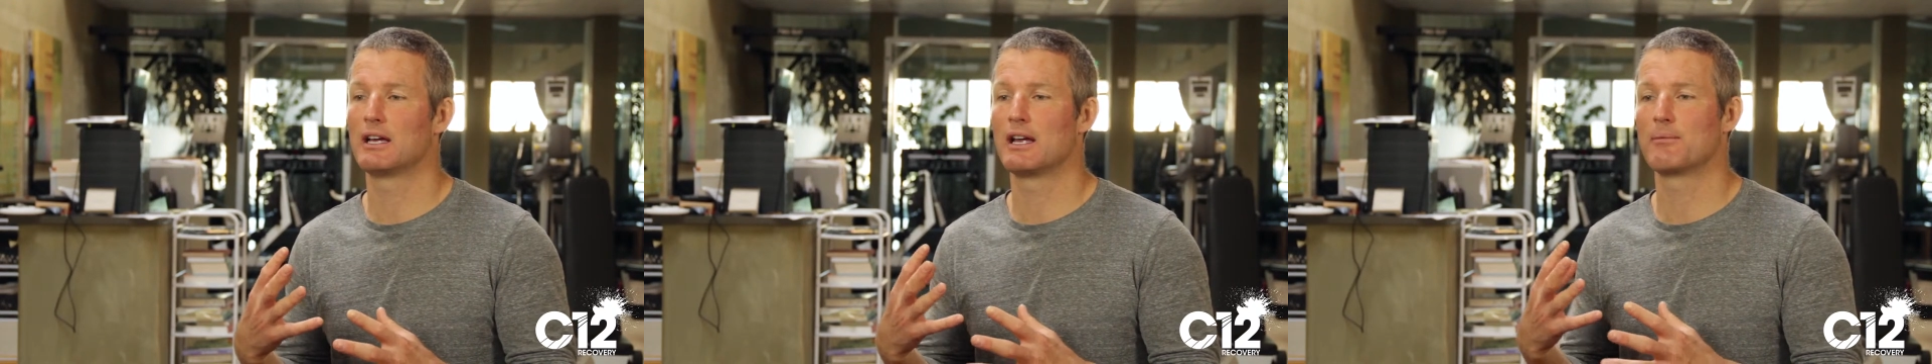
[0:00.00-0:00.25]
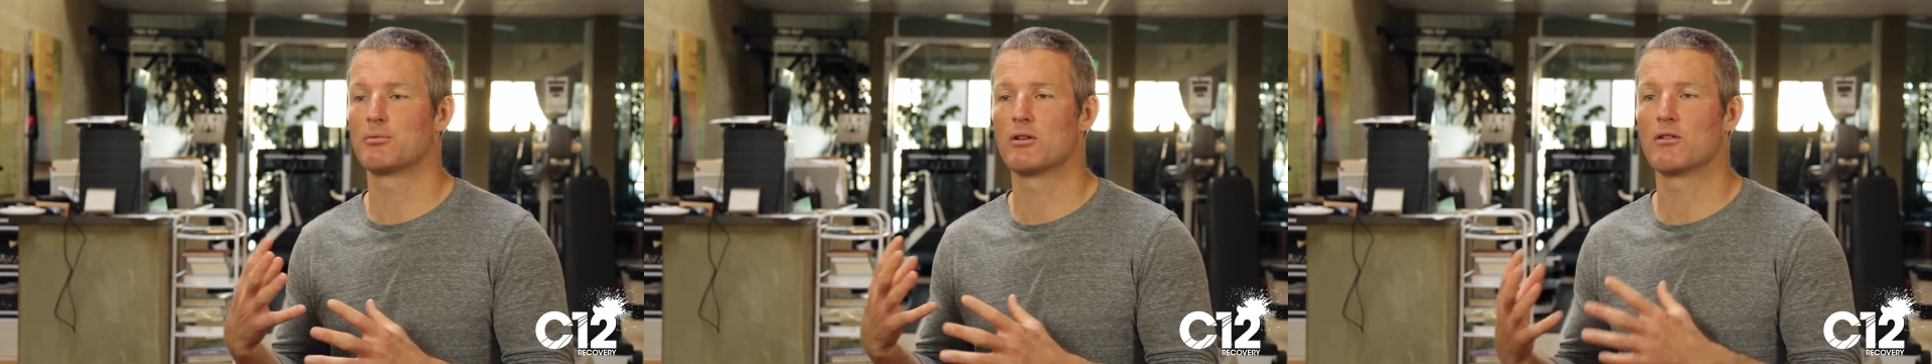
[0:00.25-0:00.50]

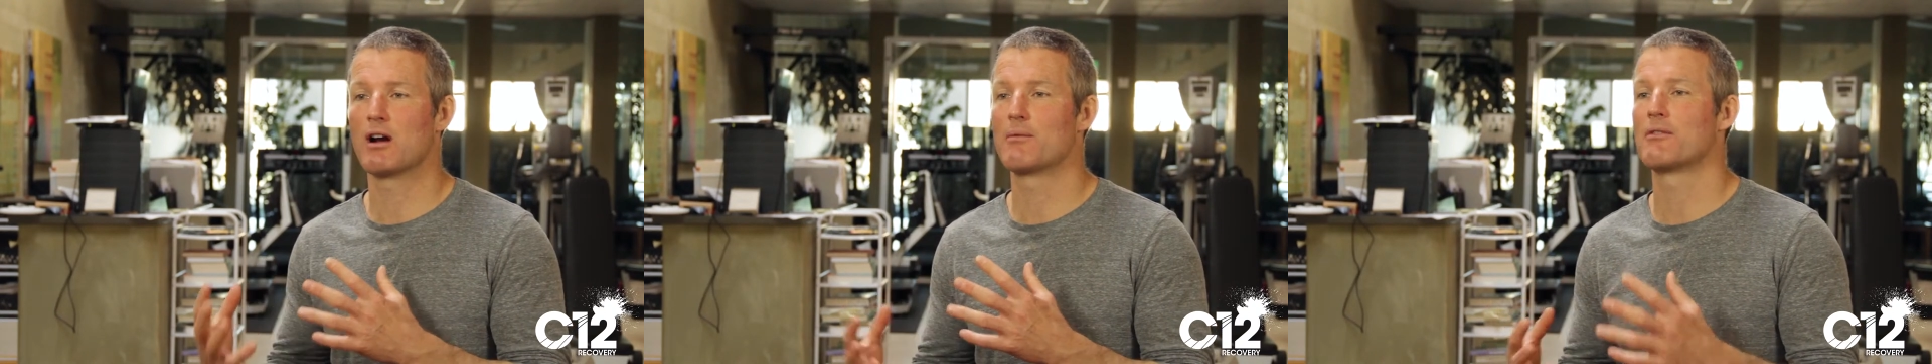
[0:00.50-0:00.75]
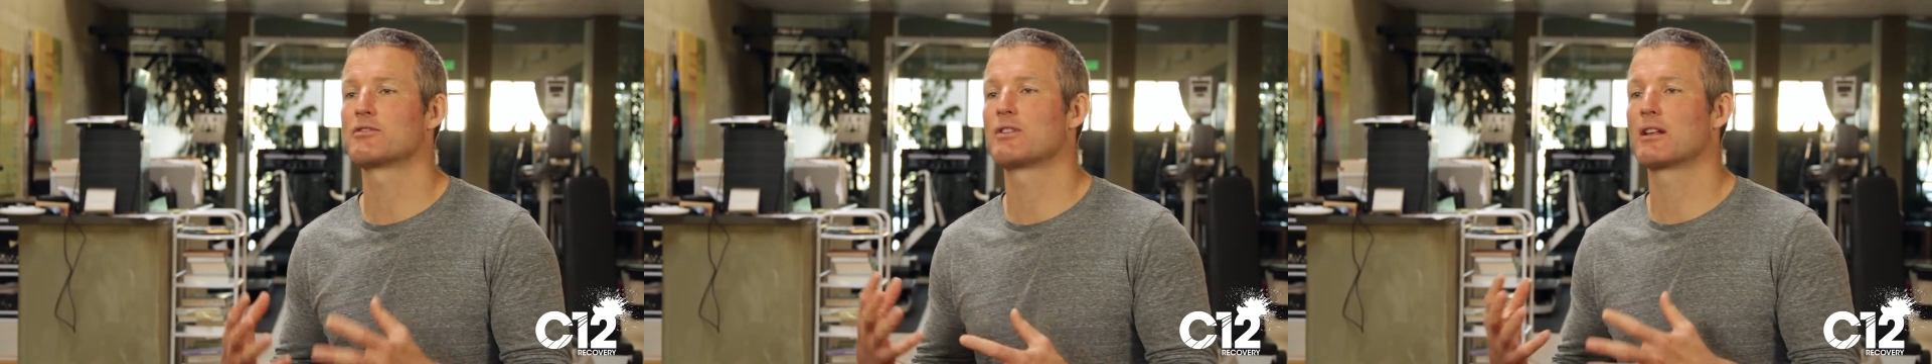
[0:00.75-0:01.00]
a
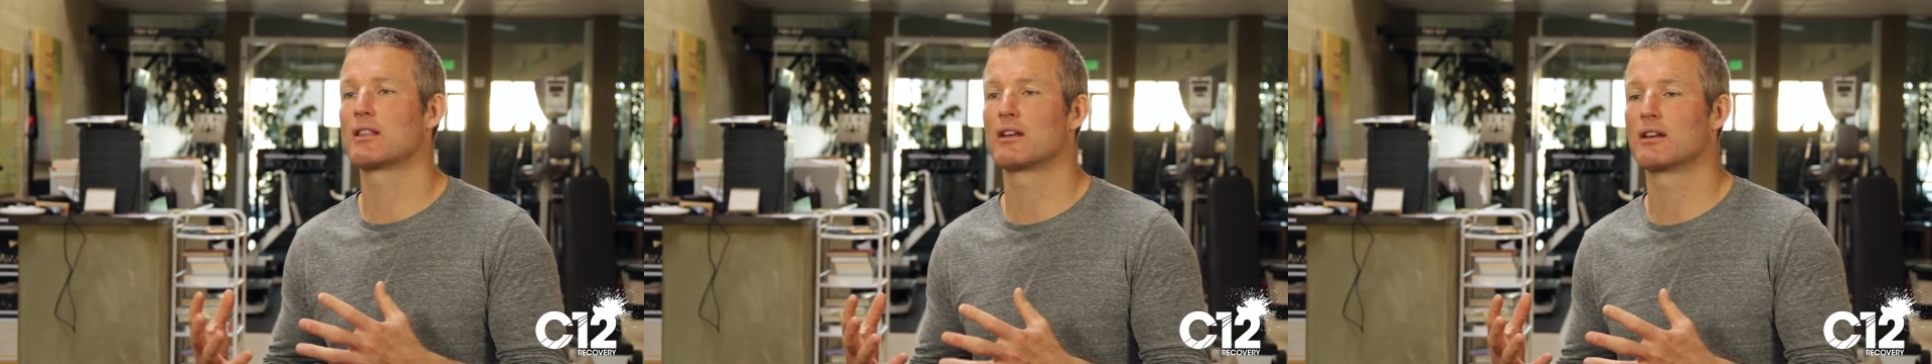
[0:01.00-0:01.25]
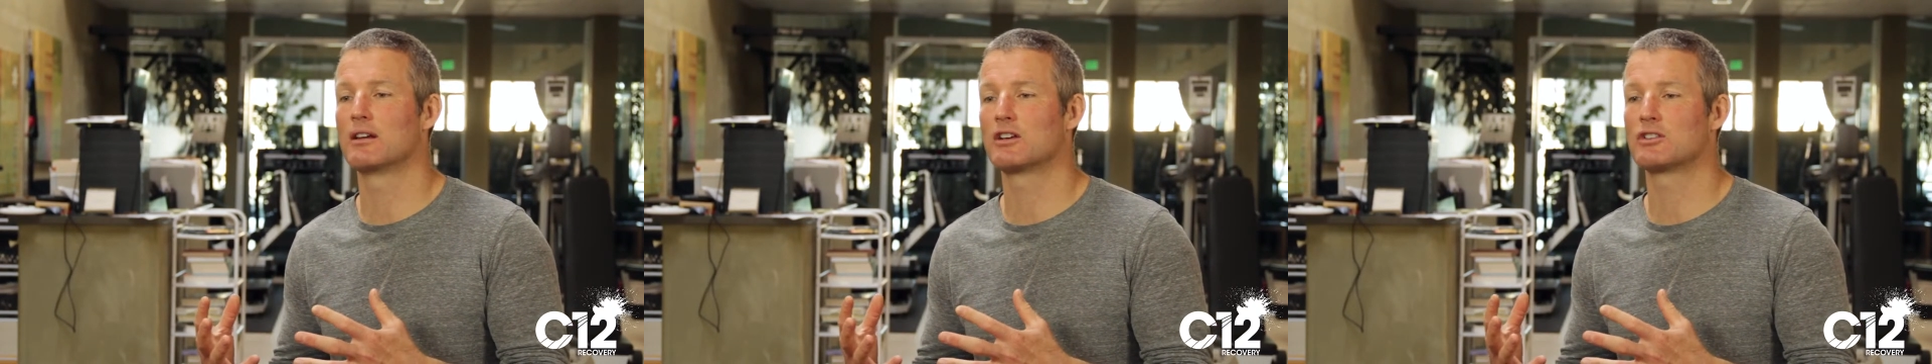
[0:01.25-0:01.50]
program of strength
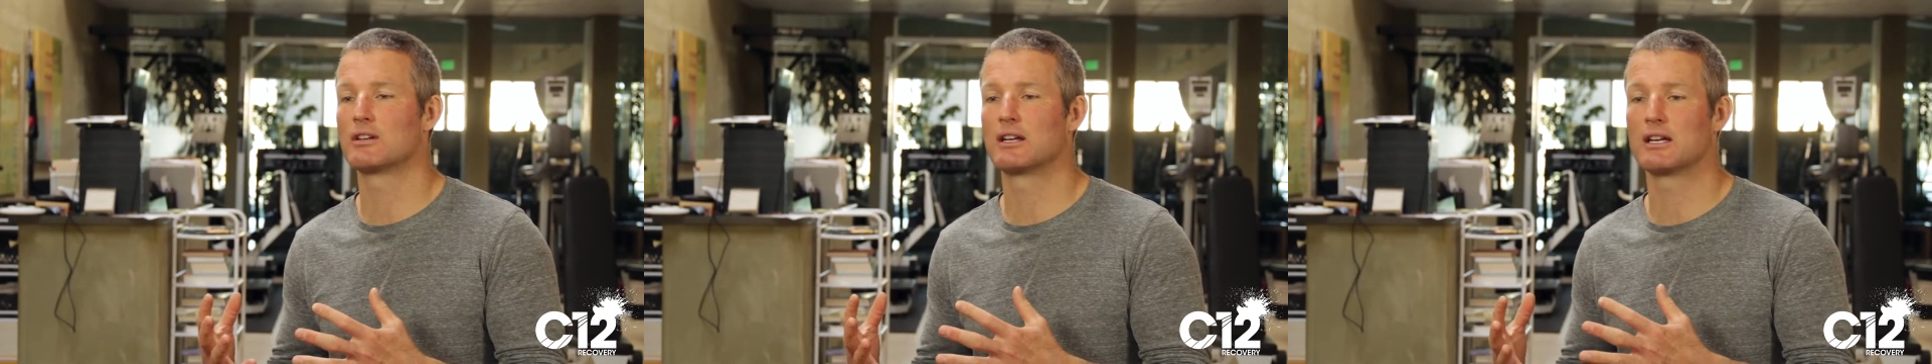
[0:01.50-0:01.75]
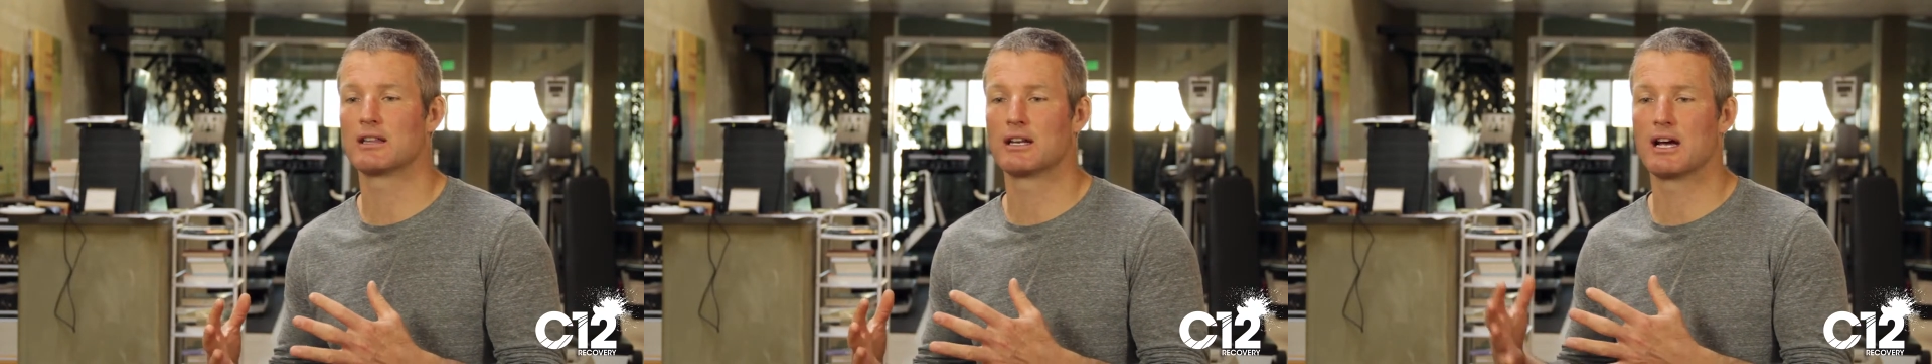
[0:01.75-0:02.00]
and
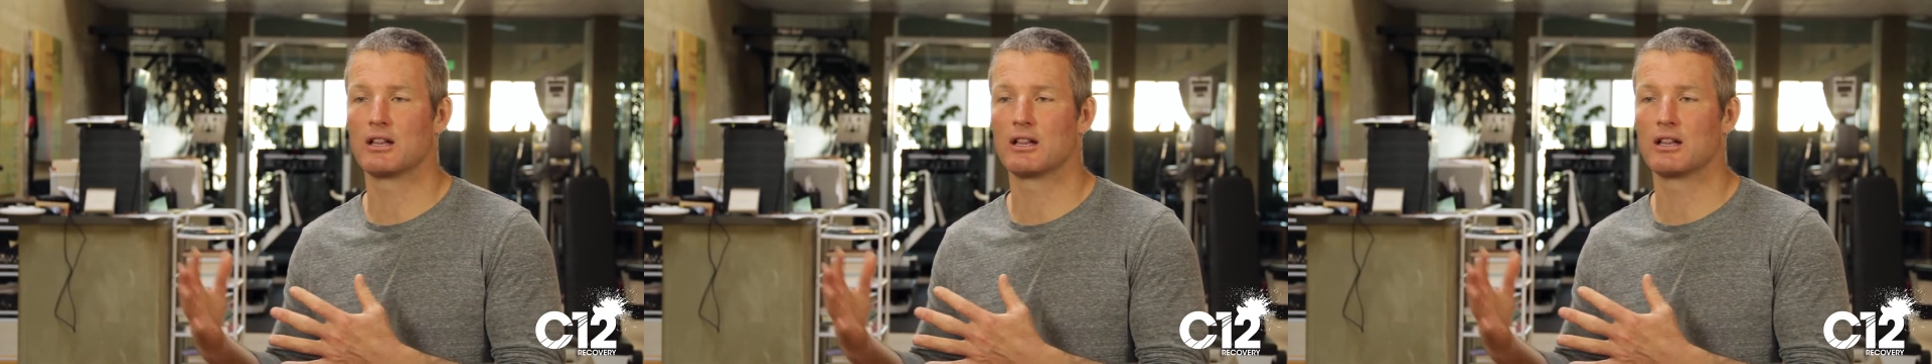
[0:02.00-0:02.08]
conditioning that